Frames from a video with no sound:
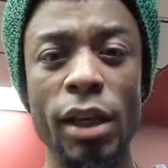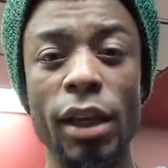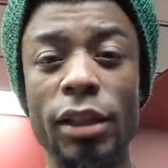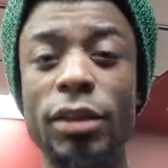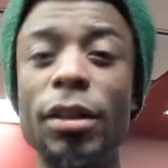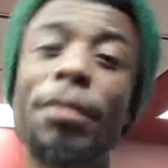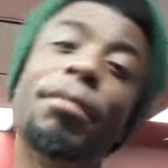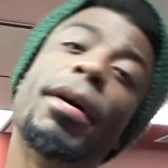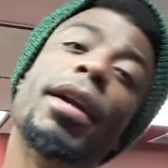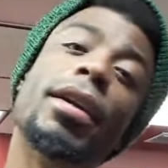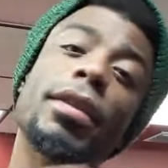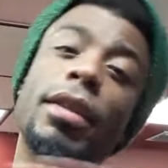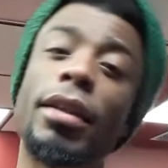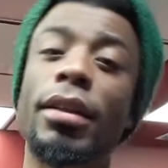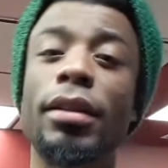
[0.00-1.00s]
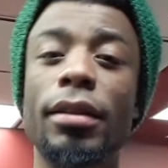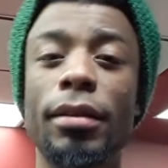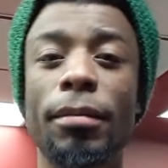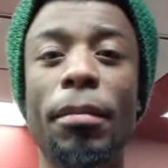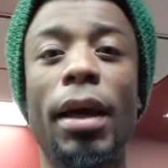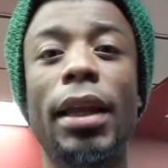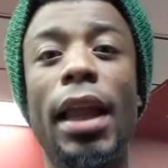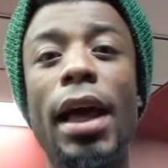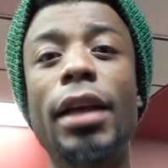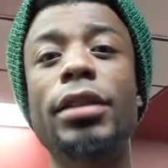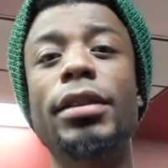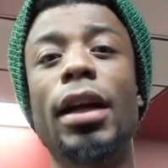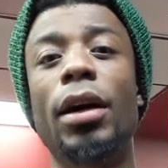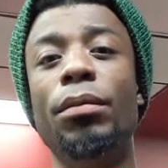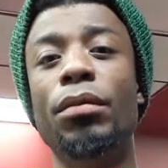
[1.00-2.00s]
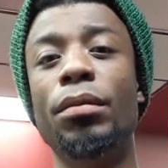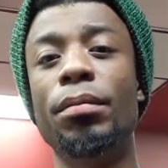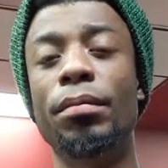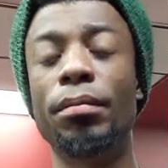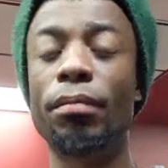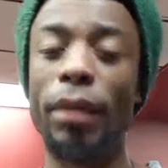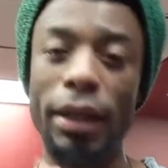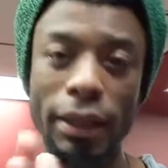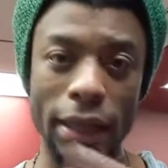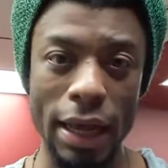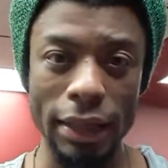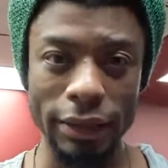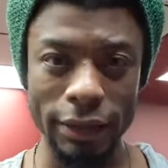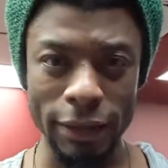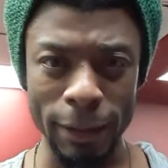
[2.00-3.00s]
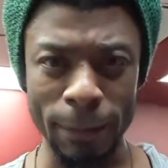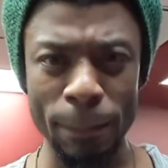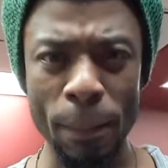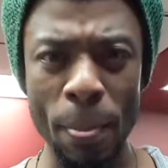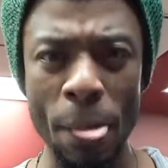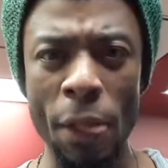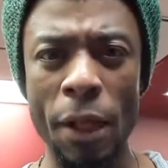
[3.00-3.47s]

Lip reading: It's done better than my last album, my last tape.